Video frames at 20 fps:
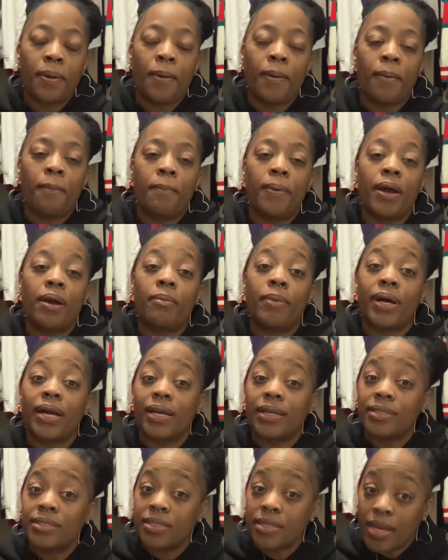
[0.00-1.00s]
But my
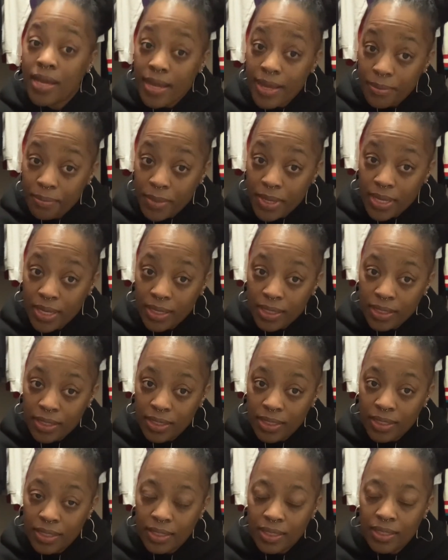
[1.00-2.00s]
assignment
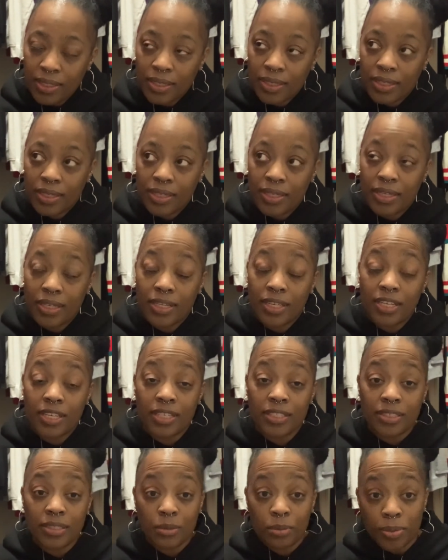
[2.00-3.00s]
is
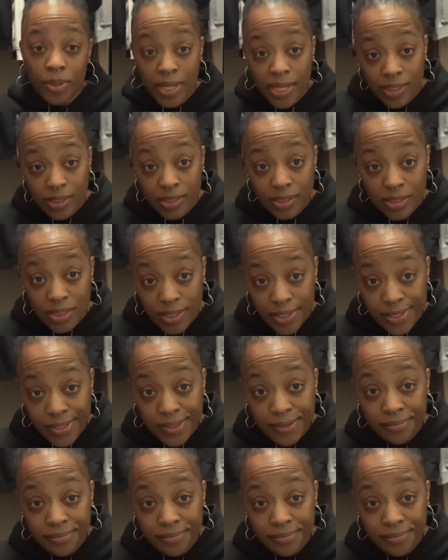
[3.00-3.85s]
to plant the seed.